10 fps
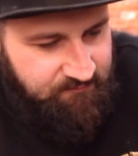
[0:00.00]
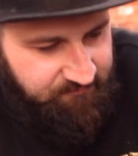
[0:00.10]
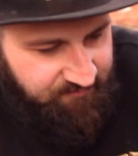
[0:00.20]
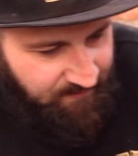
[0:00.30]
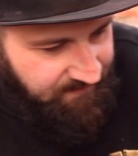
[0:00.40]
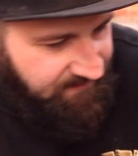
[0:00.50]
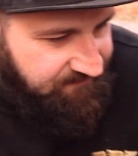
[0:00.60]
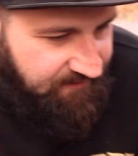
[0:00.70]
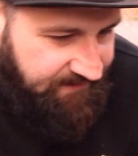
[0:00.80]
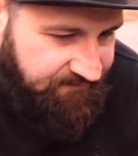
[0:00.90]
to make
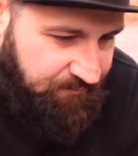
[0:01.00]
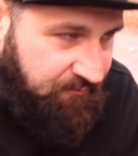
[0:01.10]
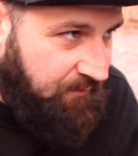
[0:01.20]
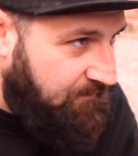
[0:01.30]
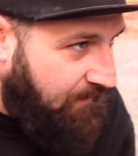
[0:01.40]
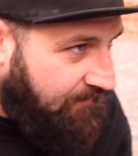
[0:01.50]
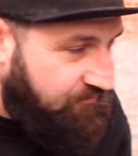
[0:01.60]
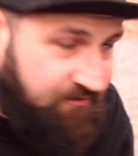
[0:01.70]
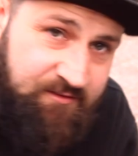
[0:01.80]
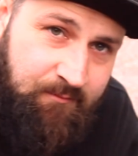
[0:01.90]
these links between the
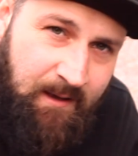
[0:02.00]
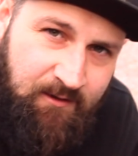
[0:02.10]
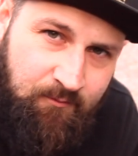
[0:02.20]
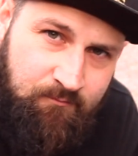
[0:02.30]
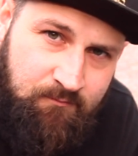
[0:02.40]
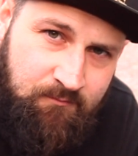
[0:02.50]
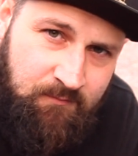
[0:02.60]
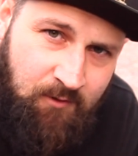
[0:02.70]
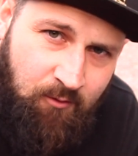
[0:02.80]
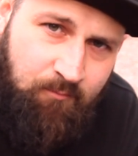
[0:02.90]
batteries, to make them
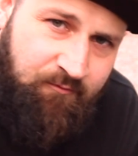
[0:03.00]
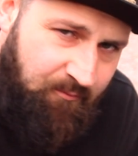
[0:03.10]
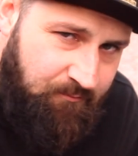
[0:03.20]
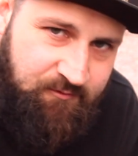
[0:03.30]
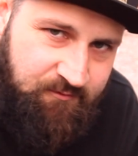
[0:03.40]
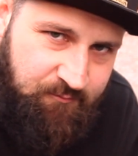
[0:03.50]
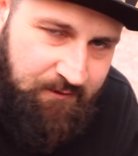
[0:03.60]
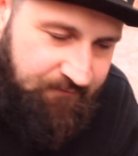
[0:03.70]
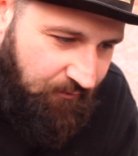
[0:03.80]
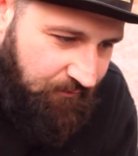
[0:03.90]
up from
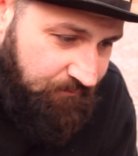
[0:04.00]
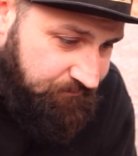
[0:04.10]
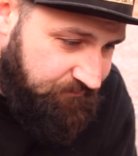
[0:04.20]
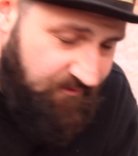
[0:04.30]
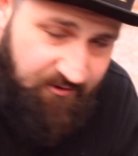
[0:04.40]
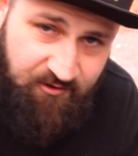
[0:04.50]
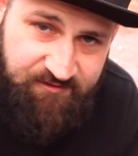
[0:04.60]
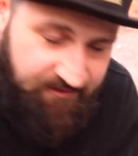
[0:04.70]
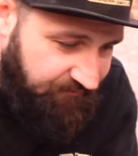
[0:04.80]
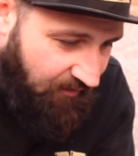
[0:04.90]
24,
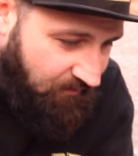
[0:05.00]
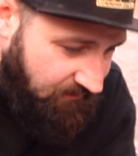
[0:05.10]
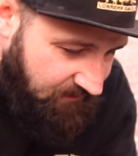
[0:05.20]
36 volt,